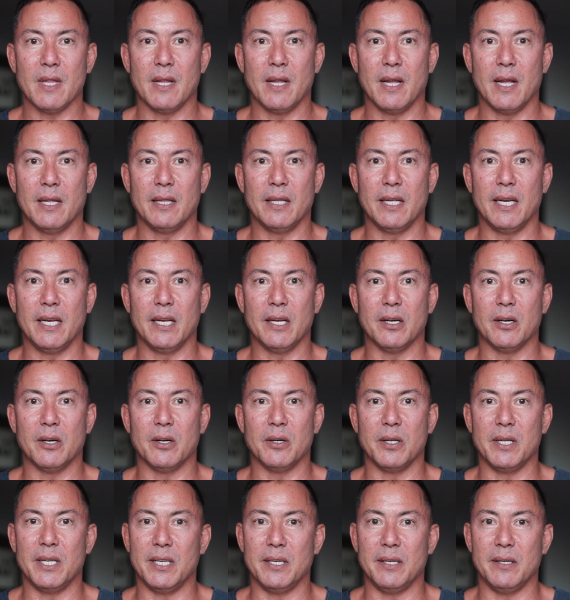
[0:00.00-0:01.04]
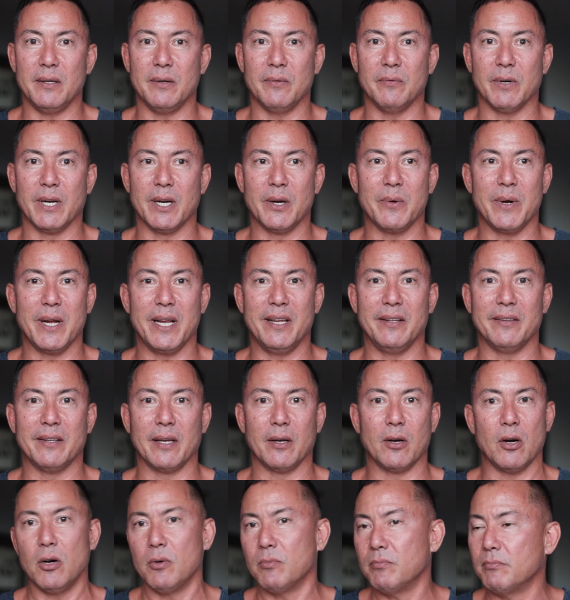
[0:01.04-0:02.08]
And then right away he's
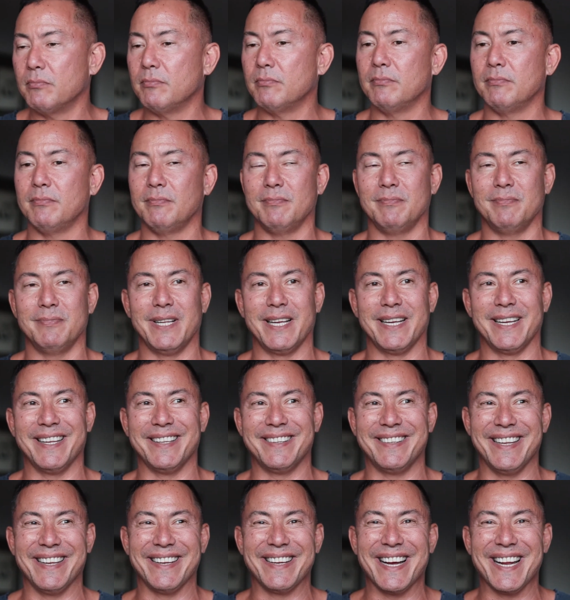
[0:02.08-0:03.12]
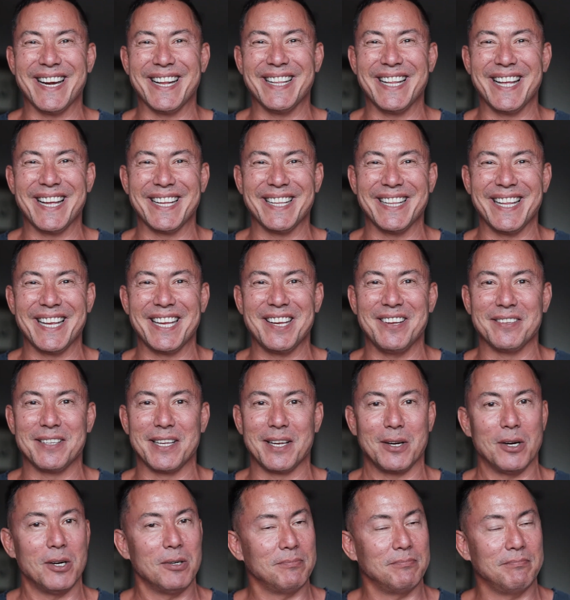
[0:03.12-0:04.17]
like, "Oh," like it kind of like he was
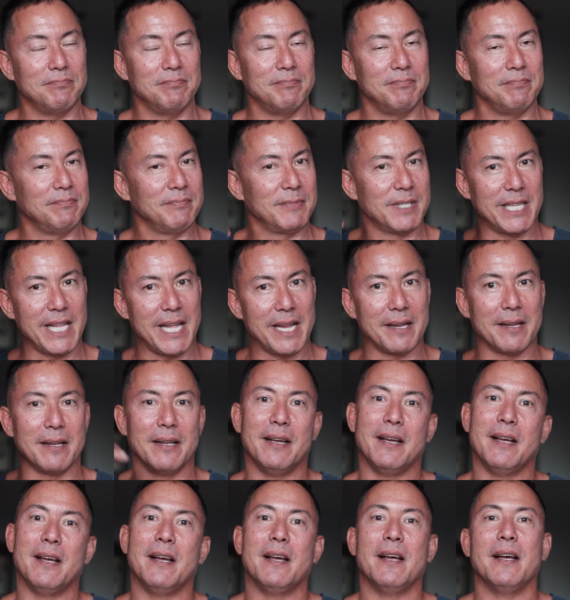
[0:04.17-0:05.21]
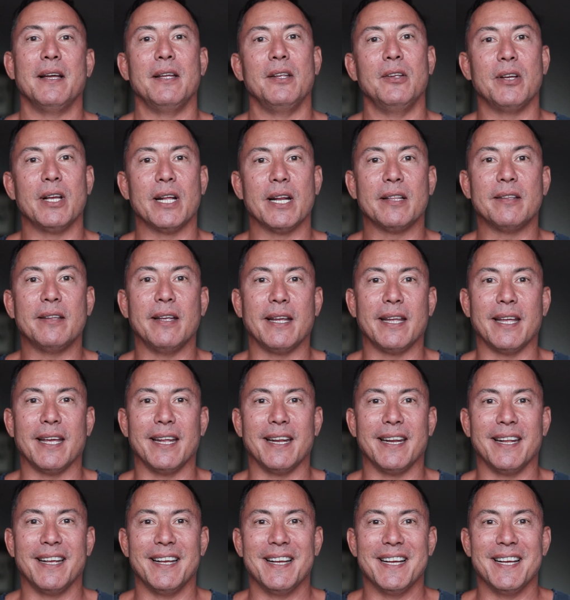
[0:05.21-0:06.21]
like, "Oh, click, you get a ticket."